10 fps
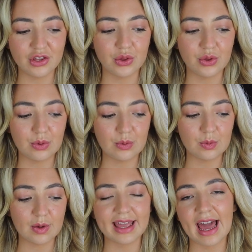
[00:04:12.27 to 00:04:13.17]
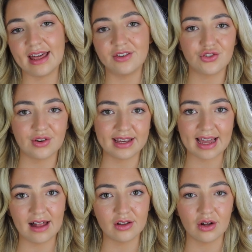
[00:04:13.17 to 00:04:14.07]
you can drink
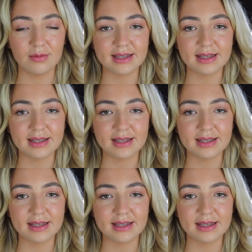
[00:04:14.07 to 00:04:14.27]
alcohol